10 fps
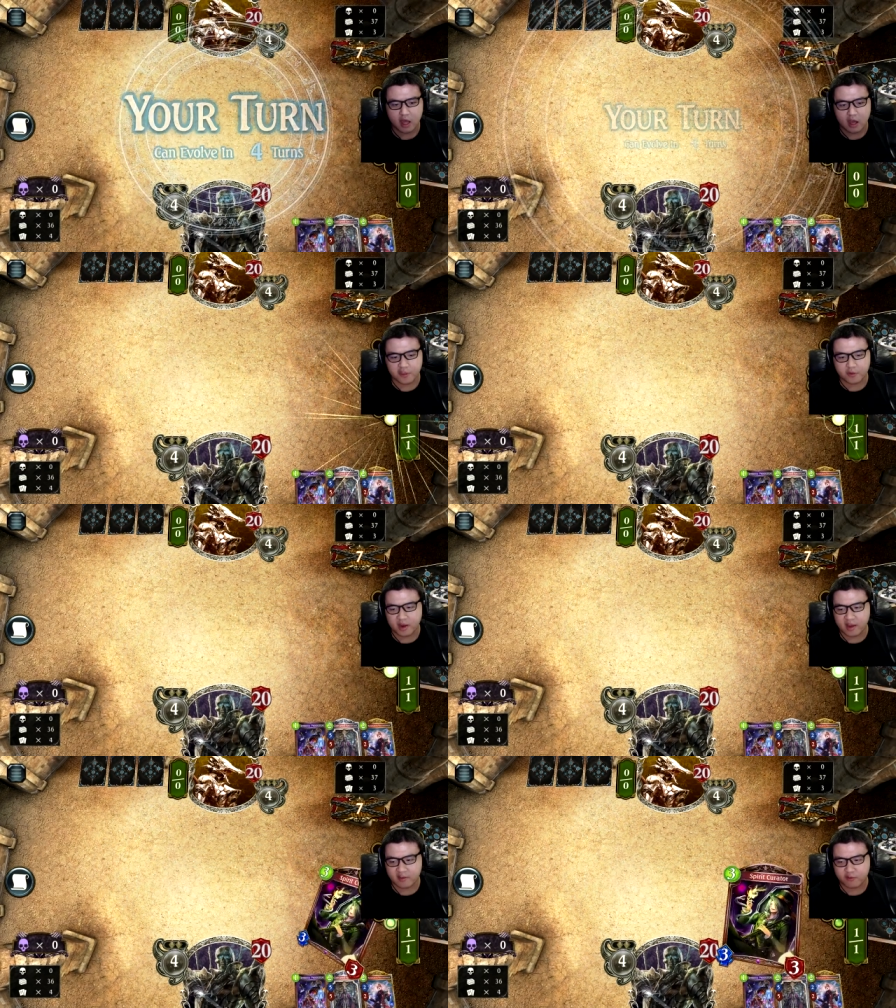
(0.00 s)

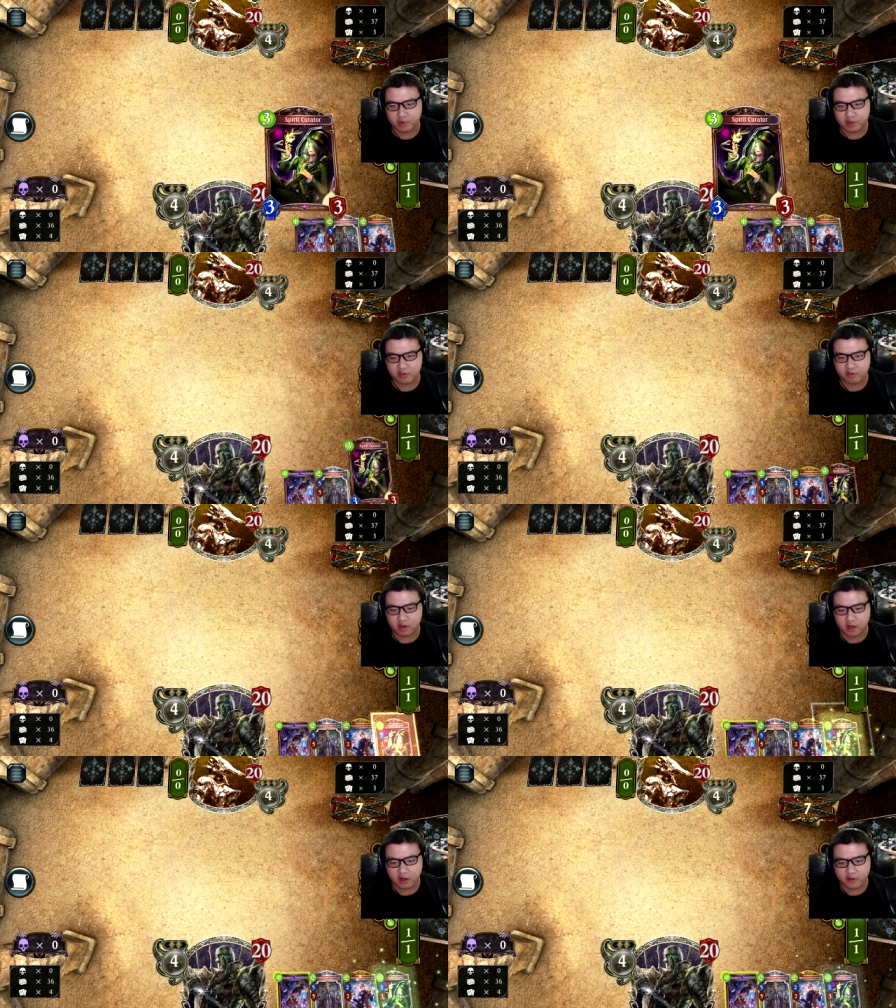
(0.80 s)
Otherwise, if we
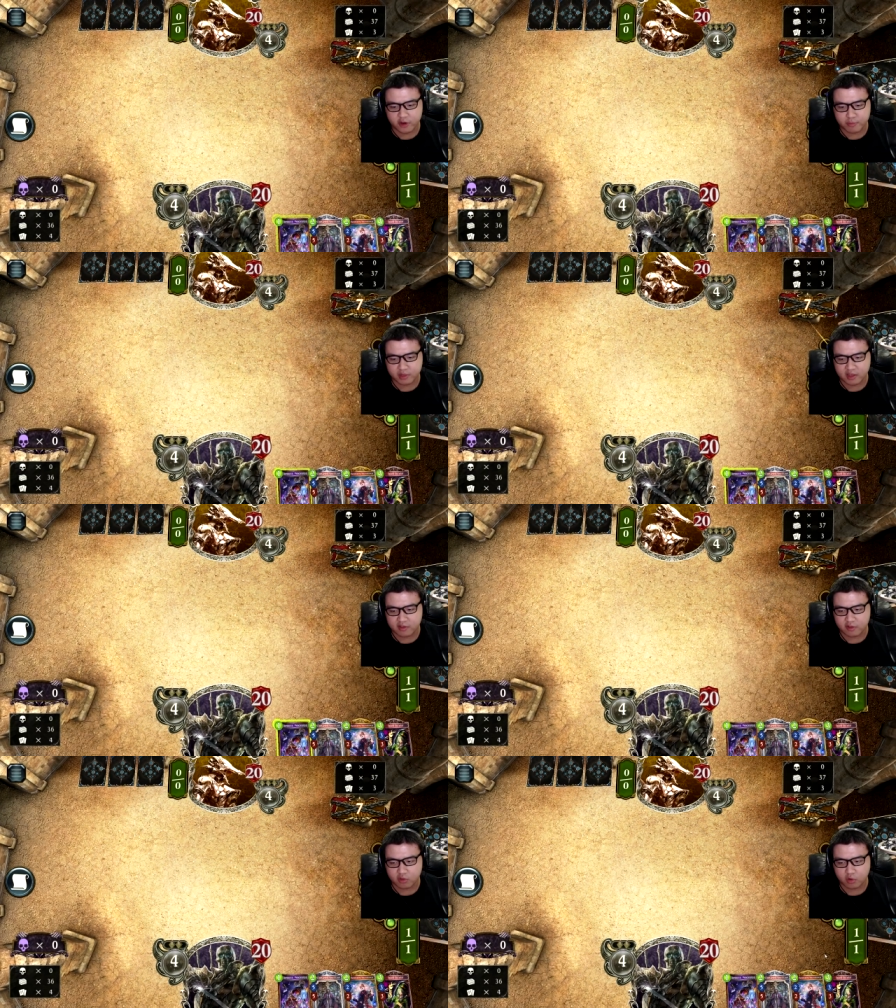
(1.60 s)
stall, their
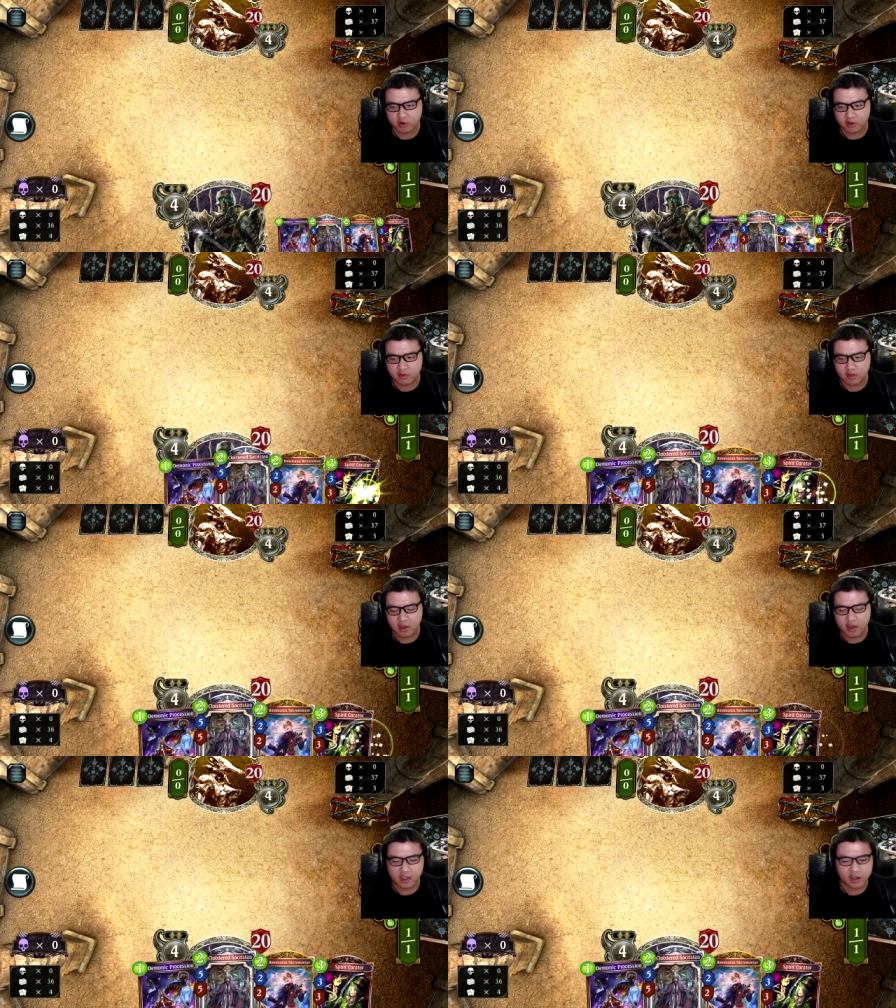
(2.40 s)
Plesiosaurus
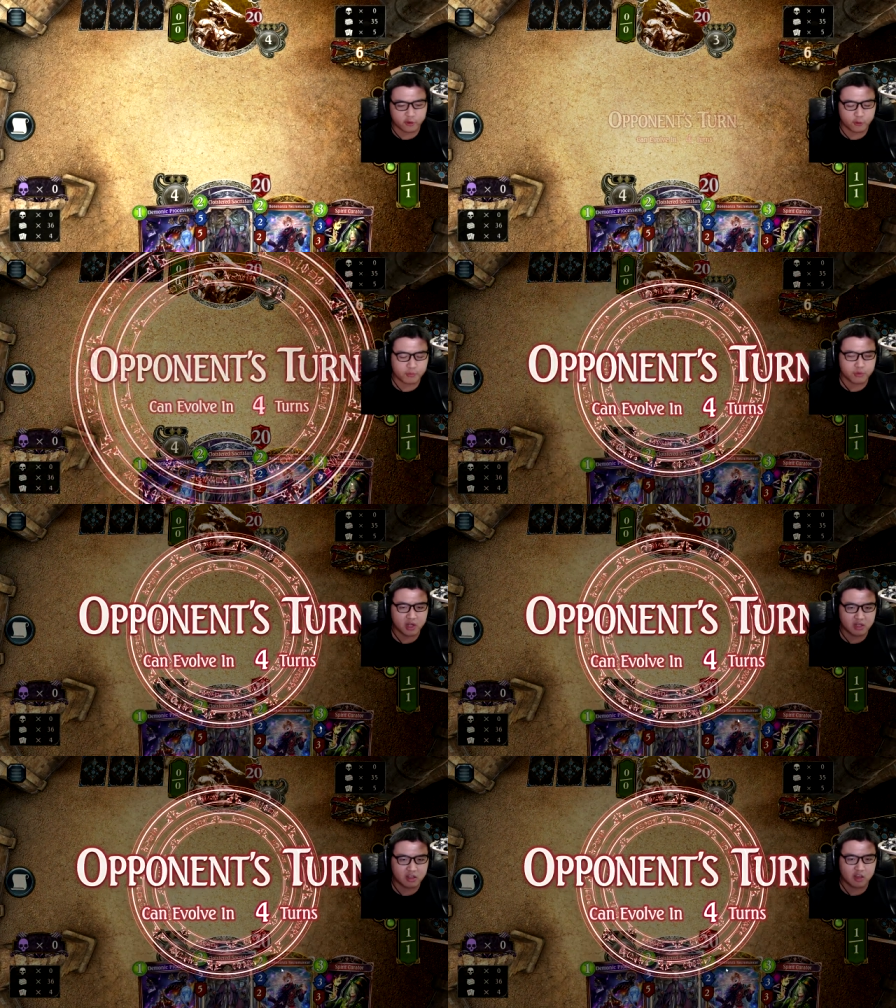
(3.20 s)
can do
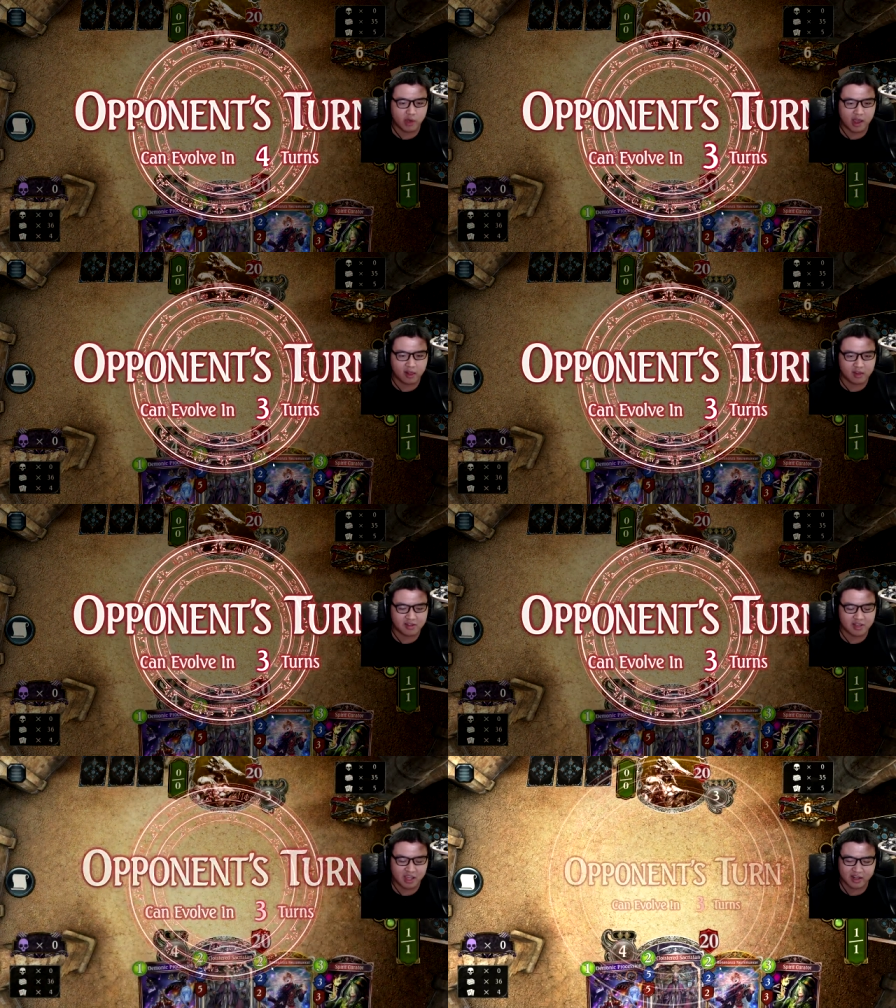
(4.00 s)
pretty well in
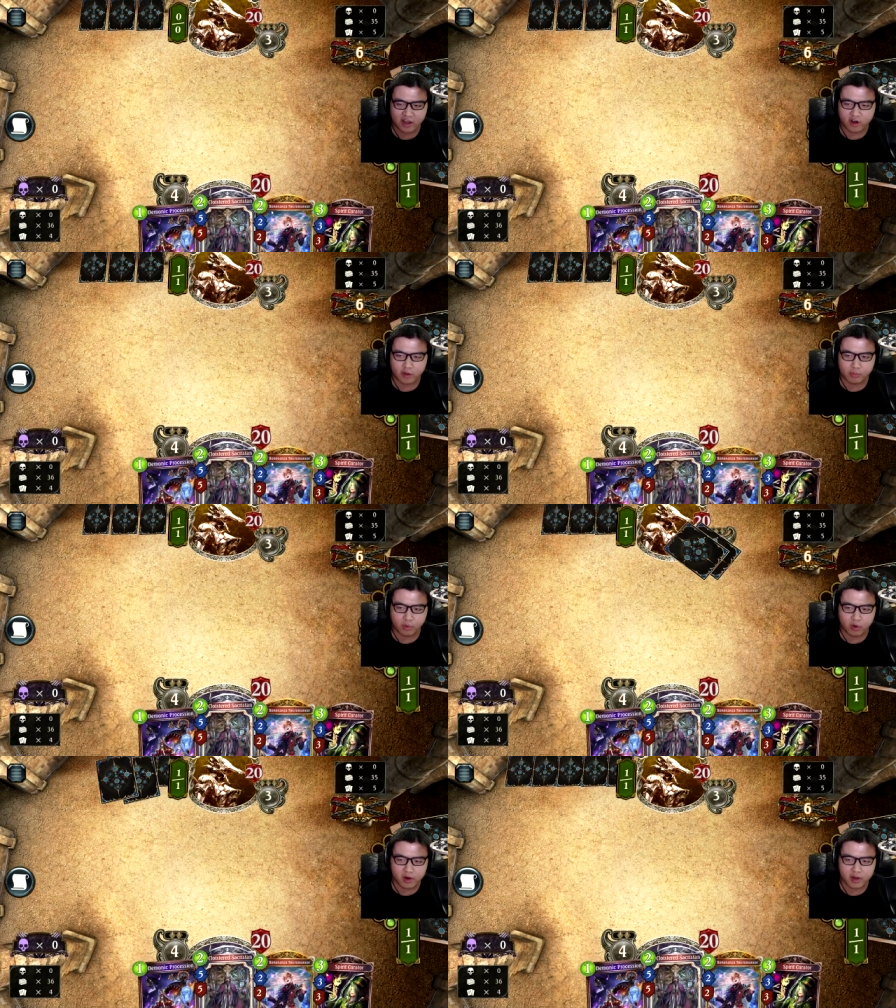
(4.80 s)
taking down our
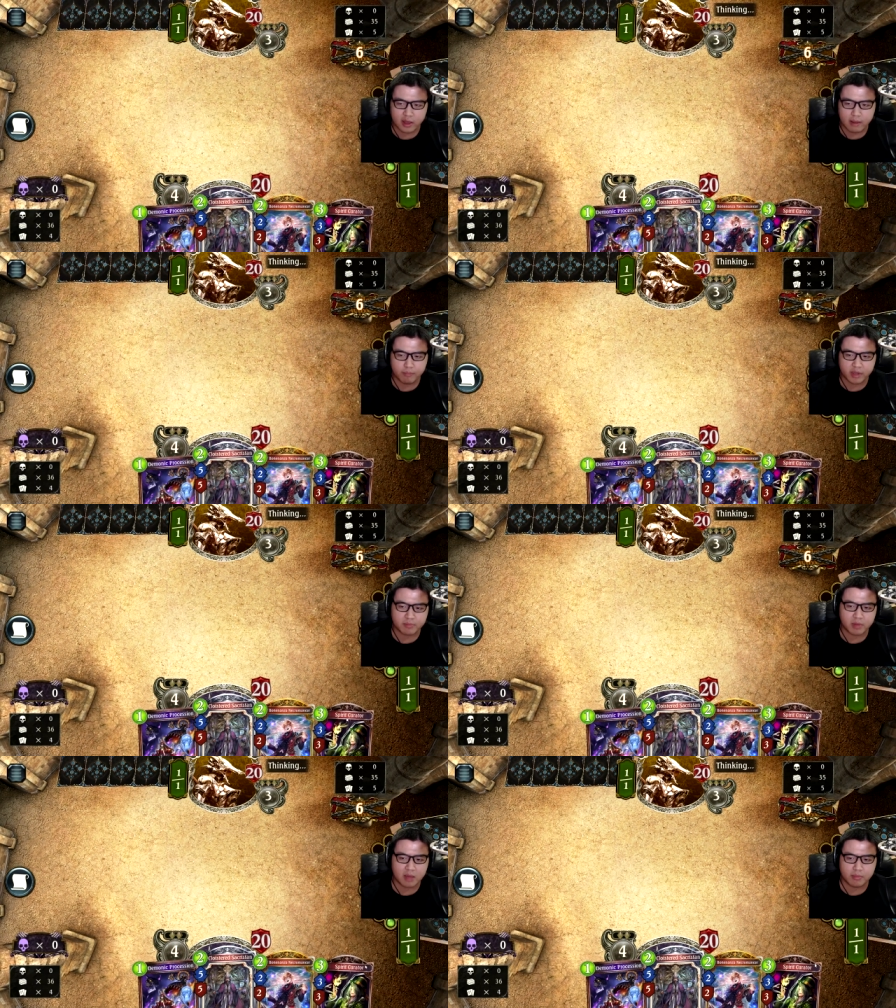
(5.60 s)
board bit
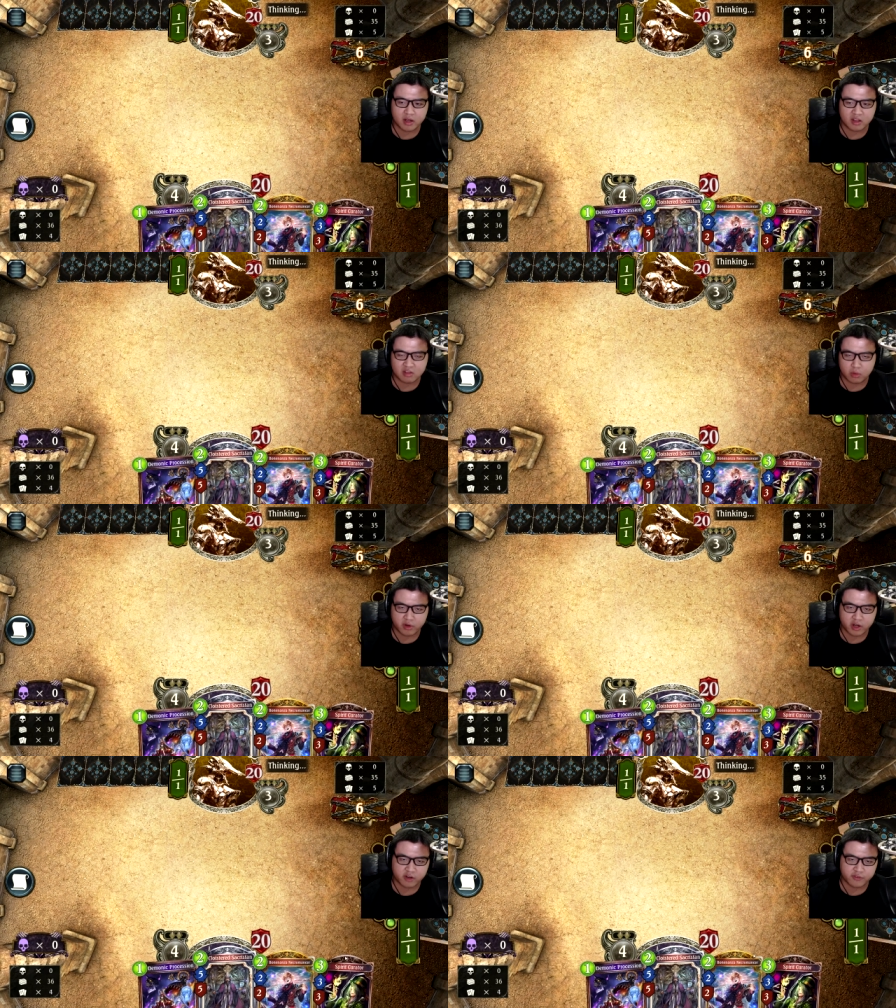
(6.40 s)
by bit until we
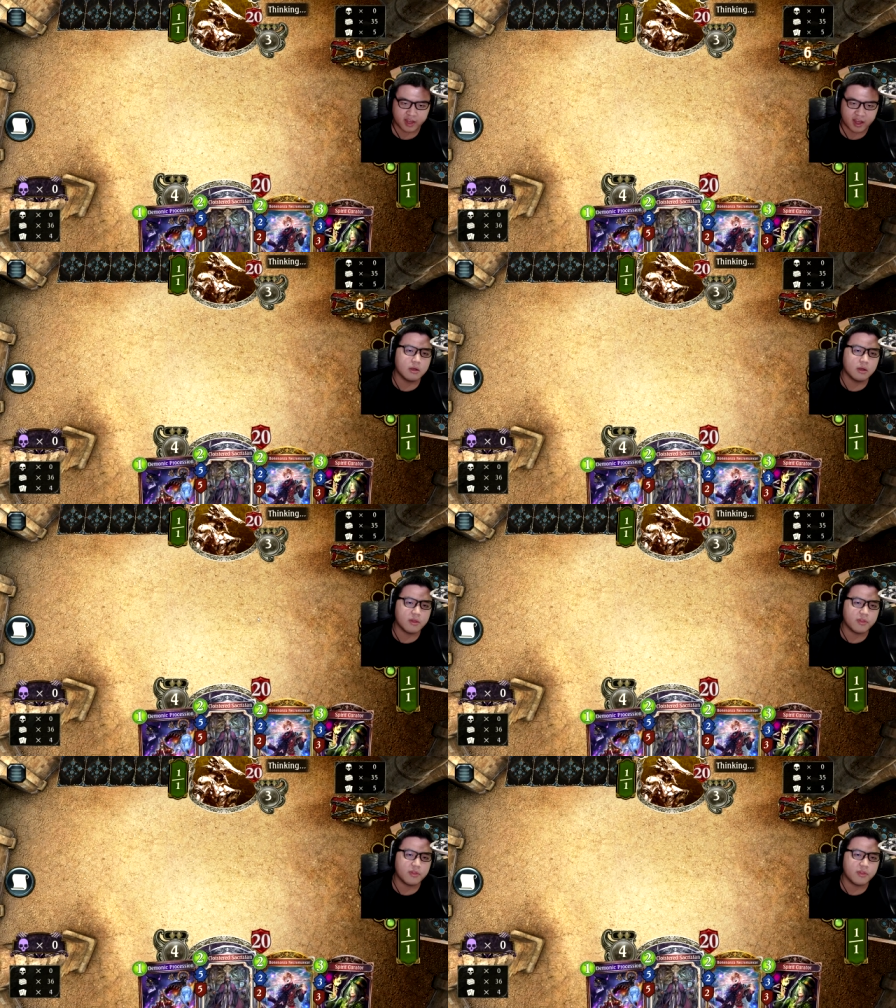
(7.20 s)
run out of gas.